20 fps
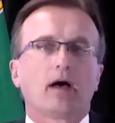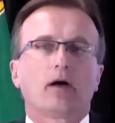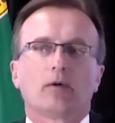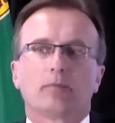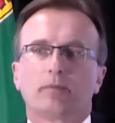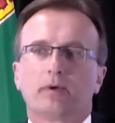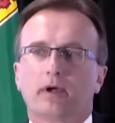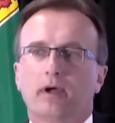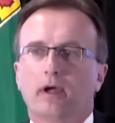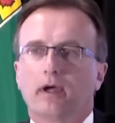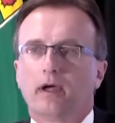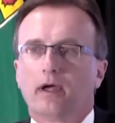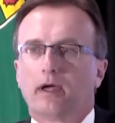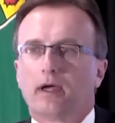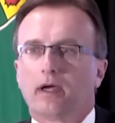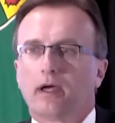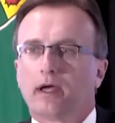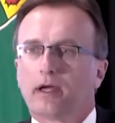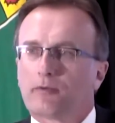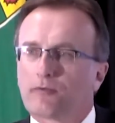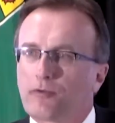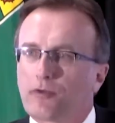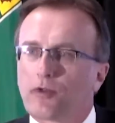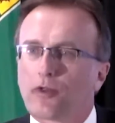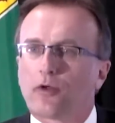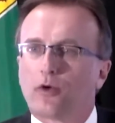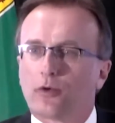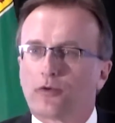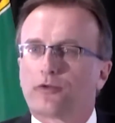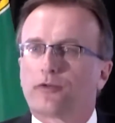help. And for
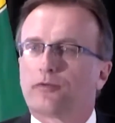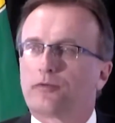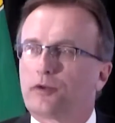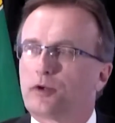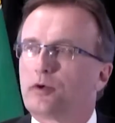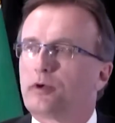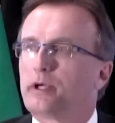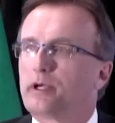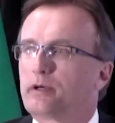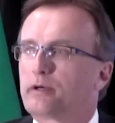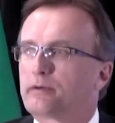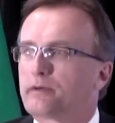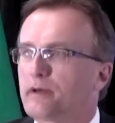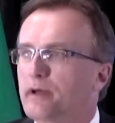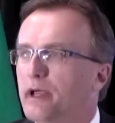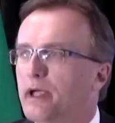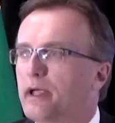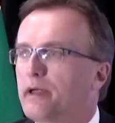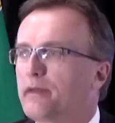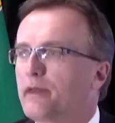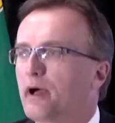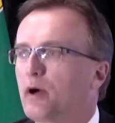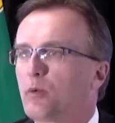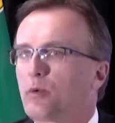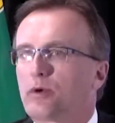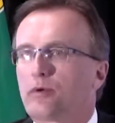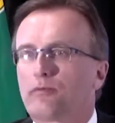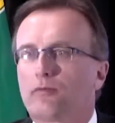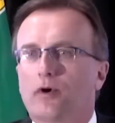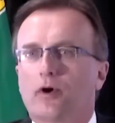those of you here today that
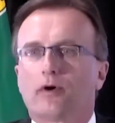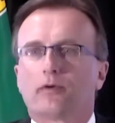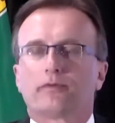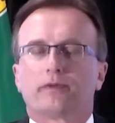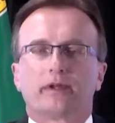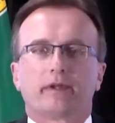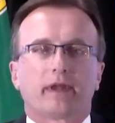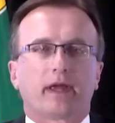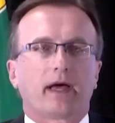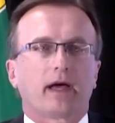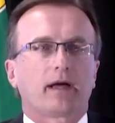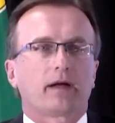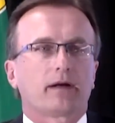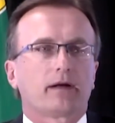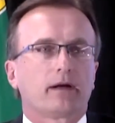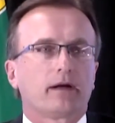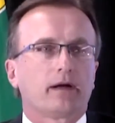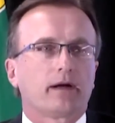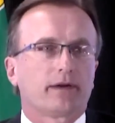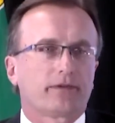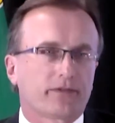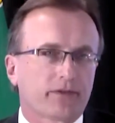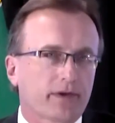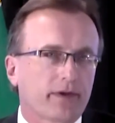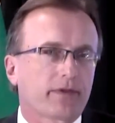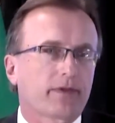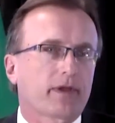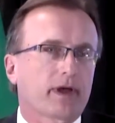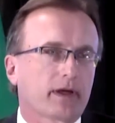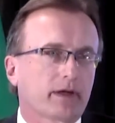were involved in that, I
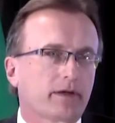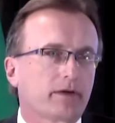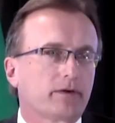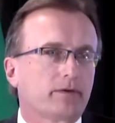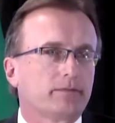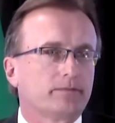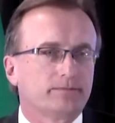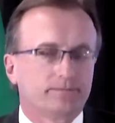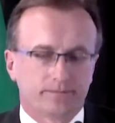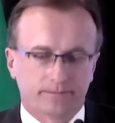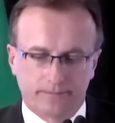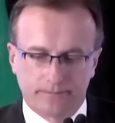say thank you.